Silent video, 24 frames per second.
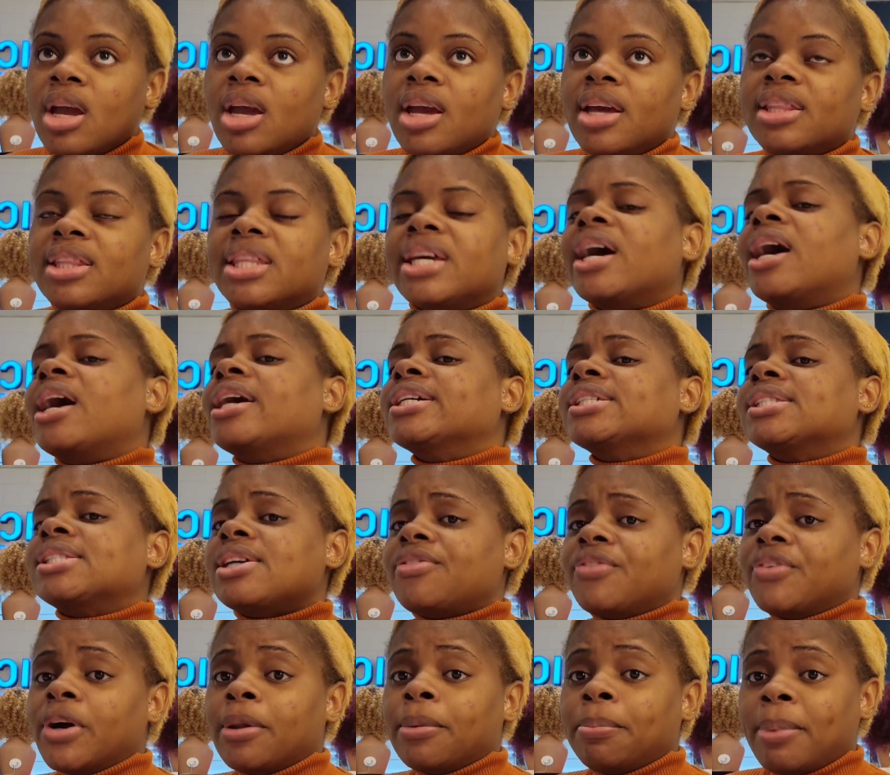There are
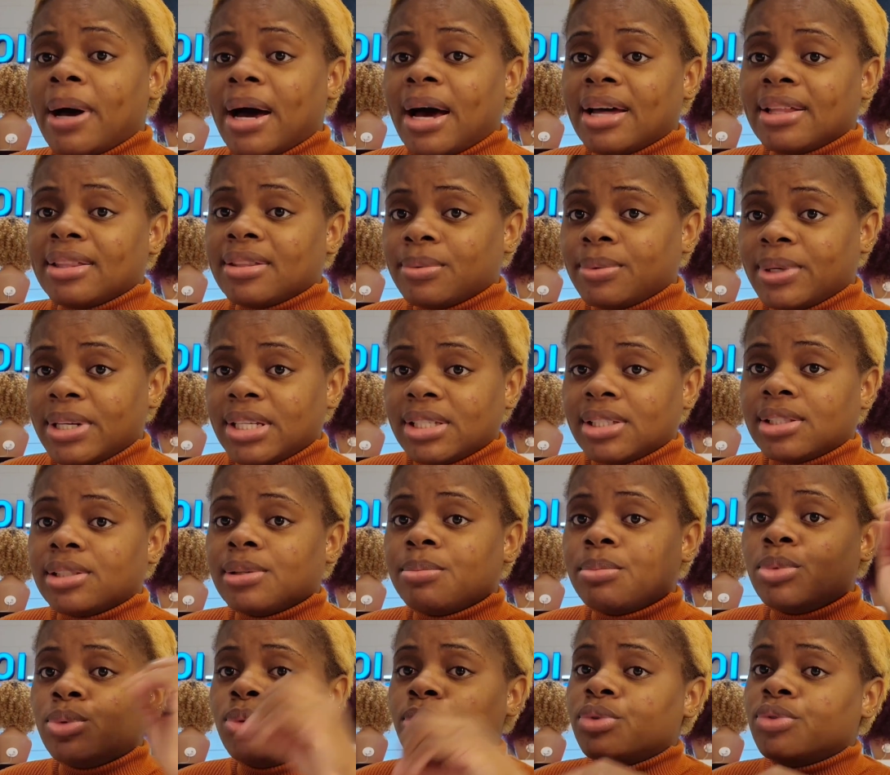several pathways to
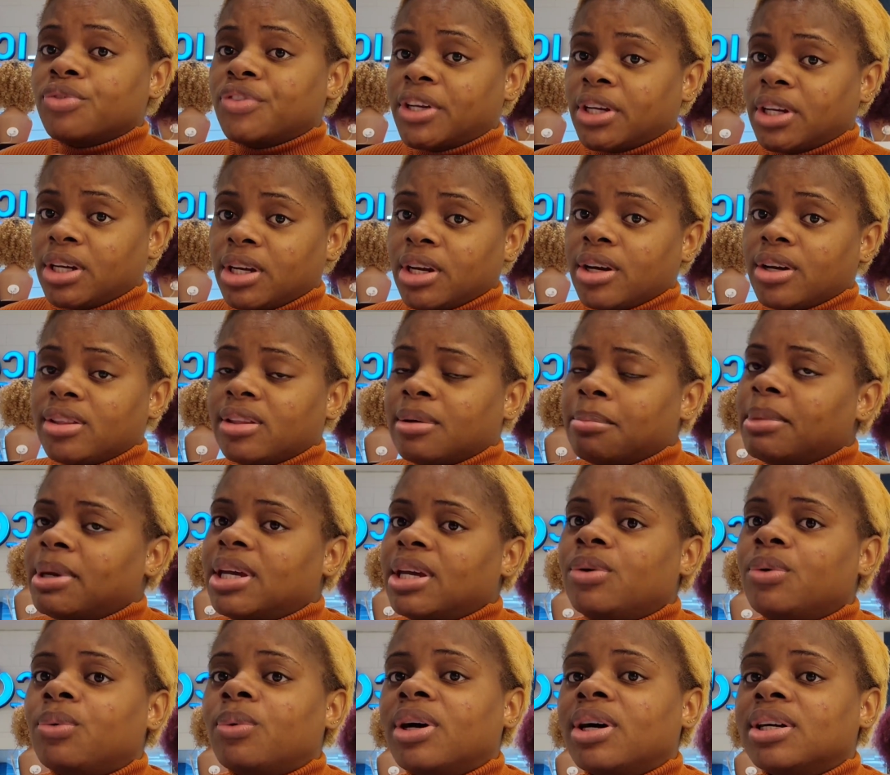move here. The
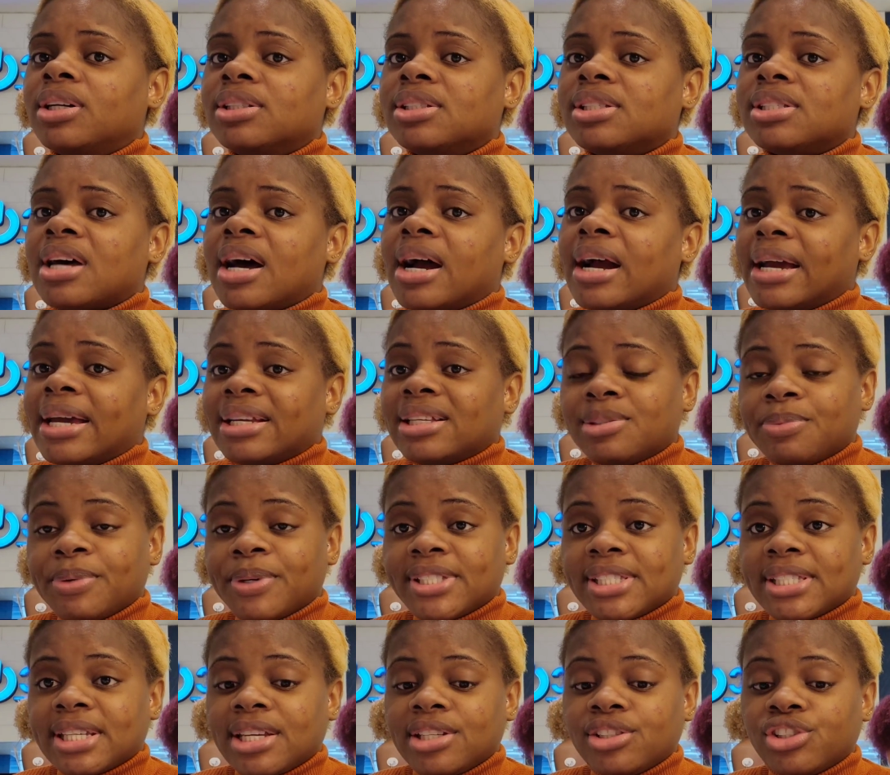main ones are
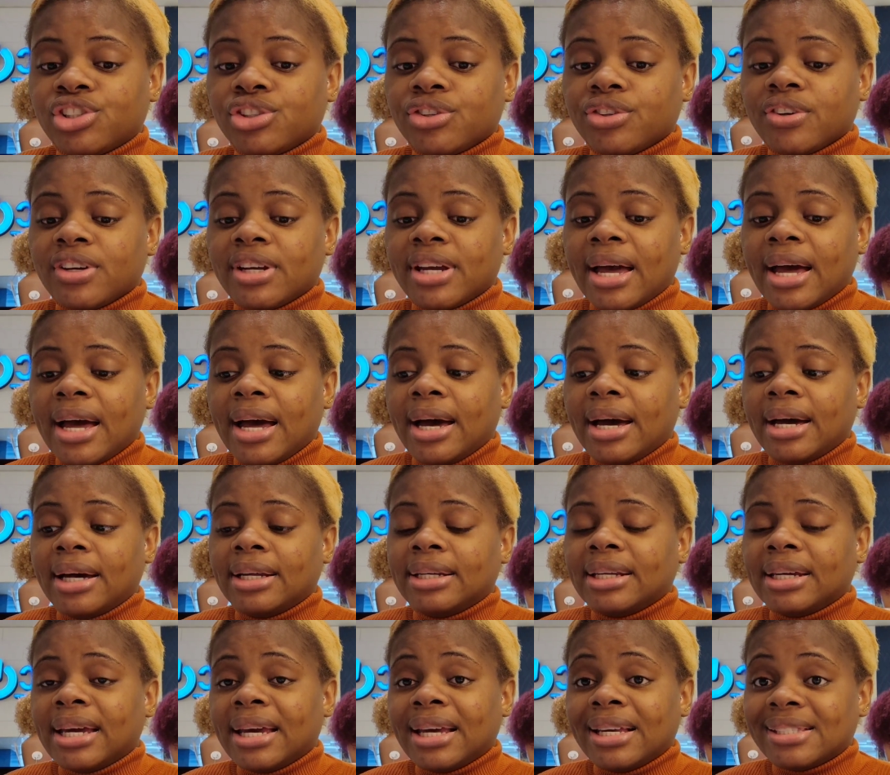Express Entry
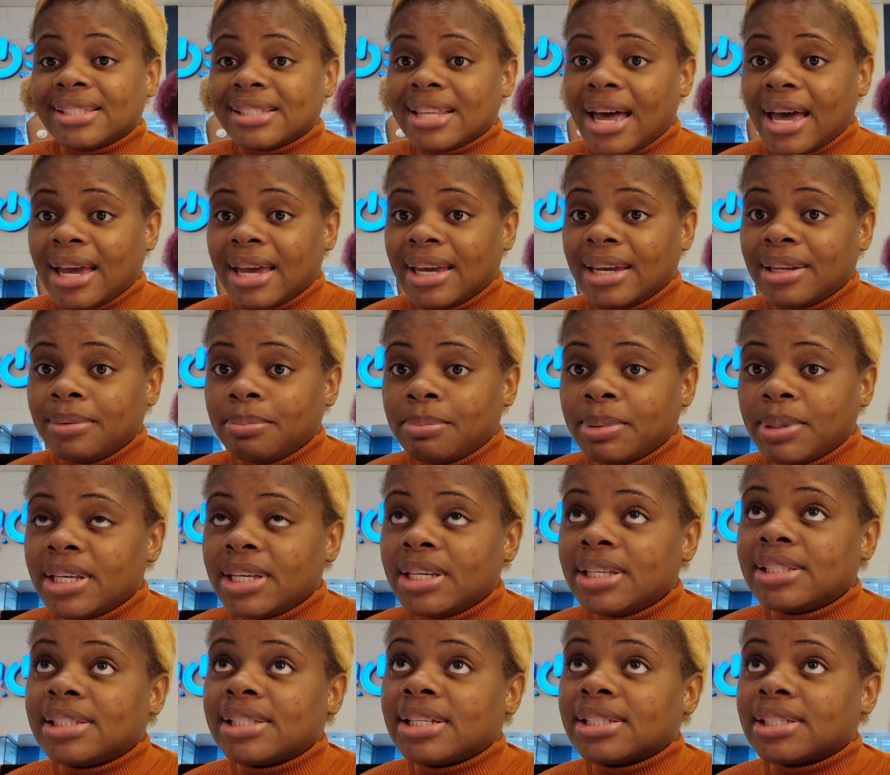and
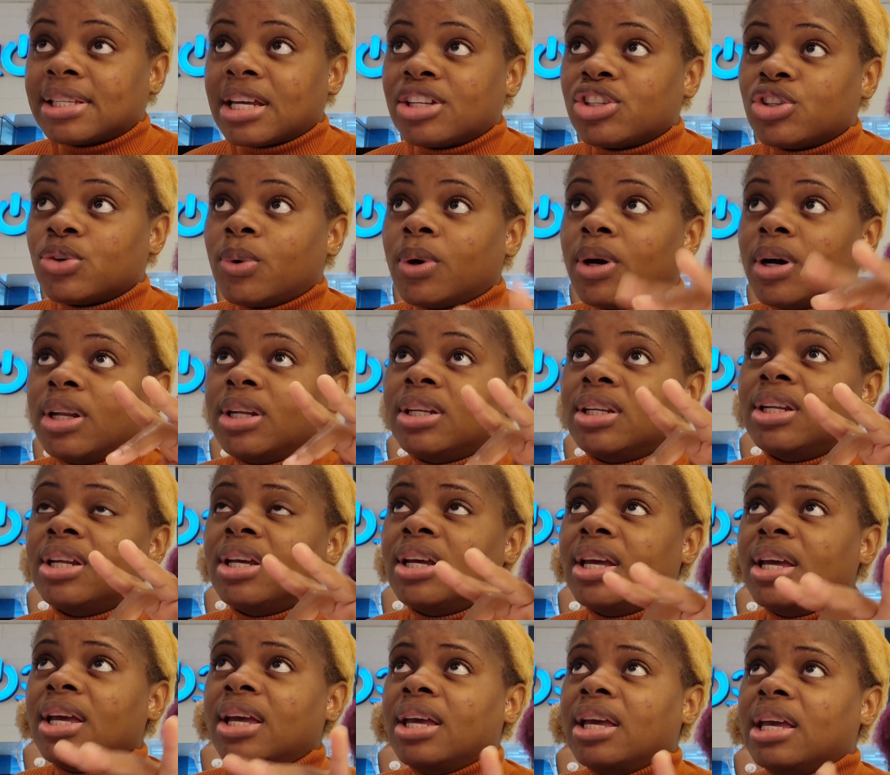SINP, Saskatchewan
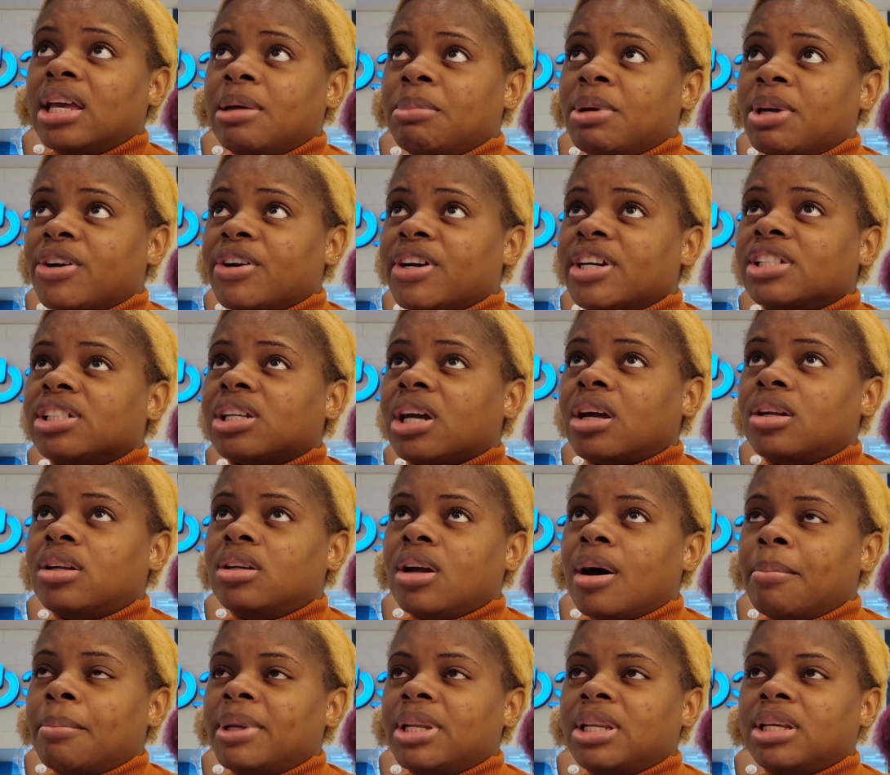Immigration
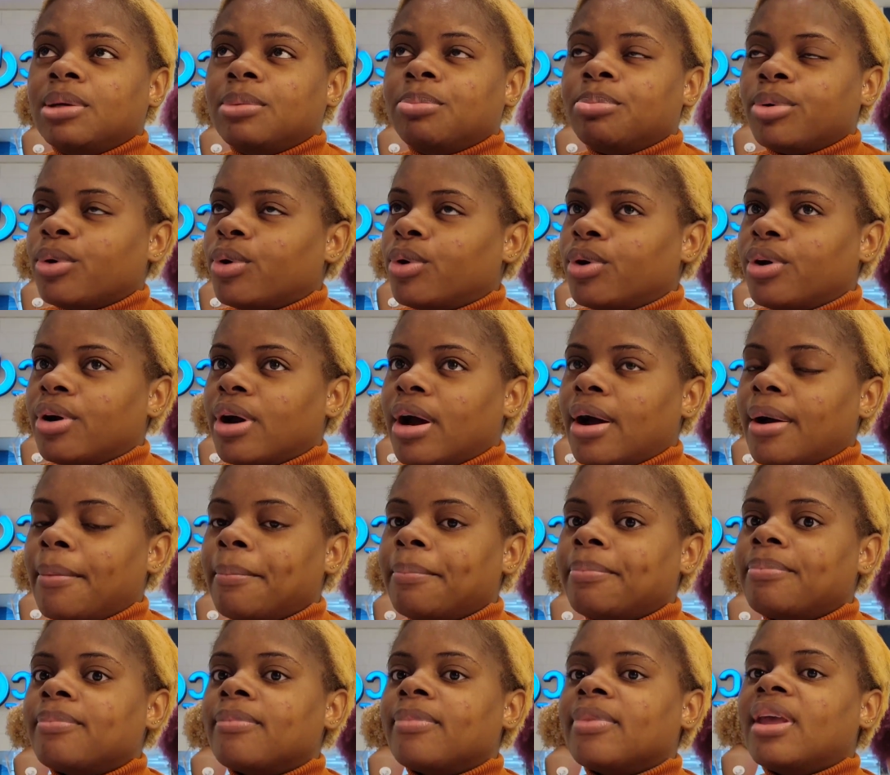Nominee
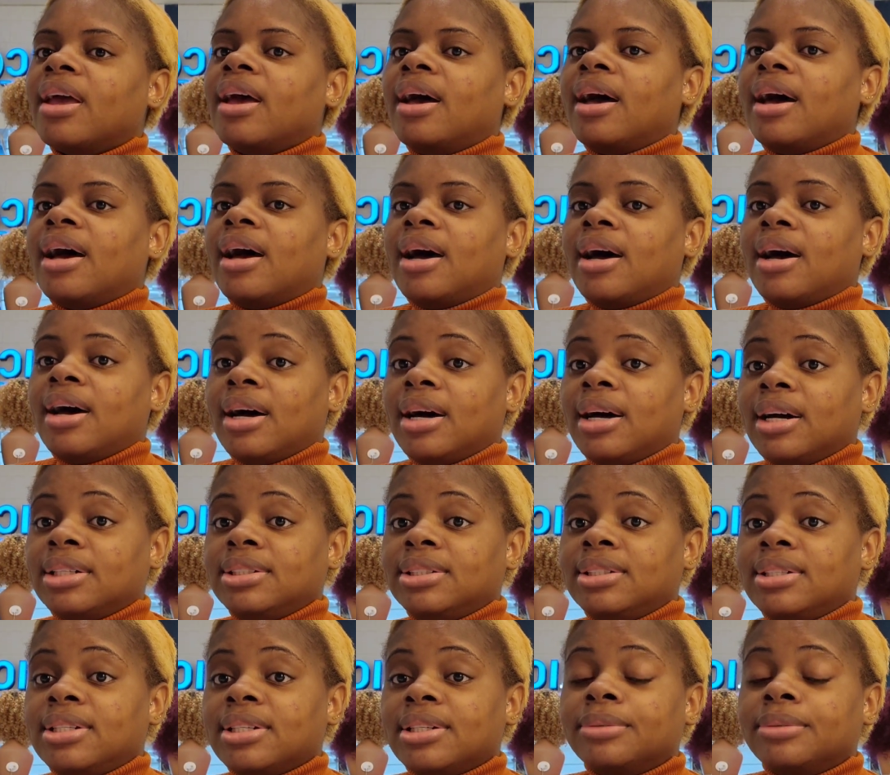Program. And